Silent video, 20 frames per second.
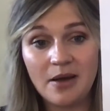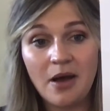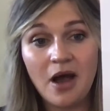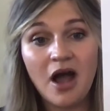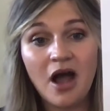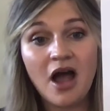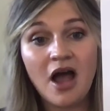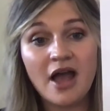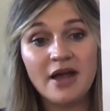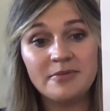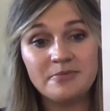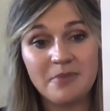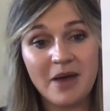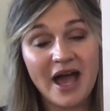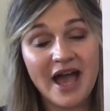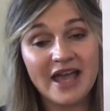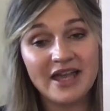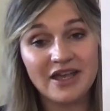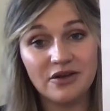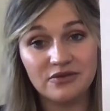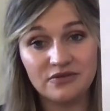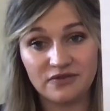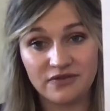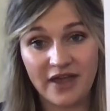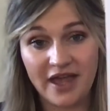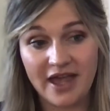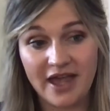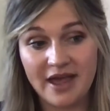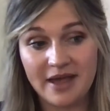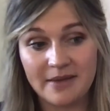on my own
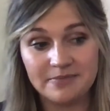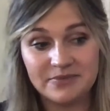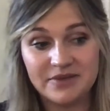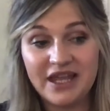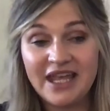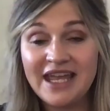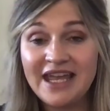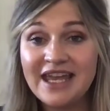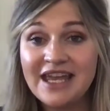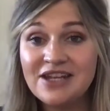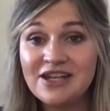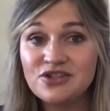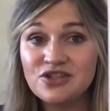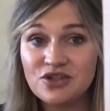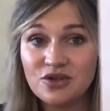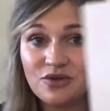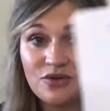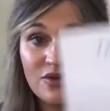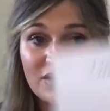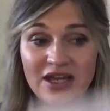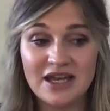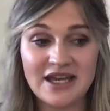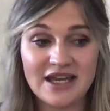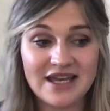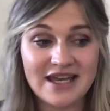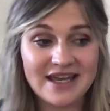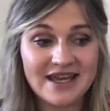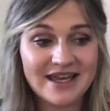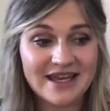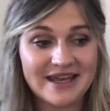family
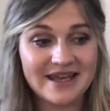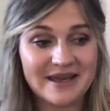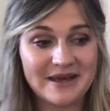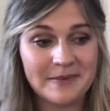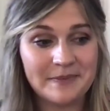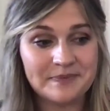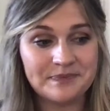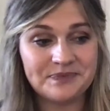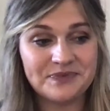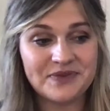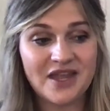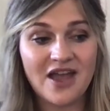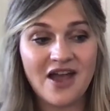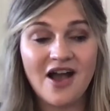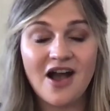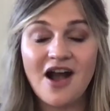tree.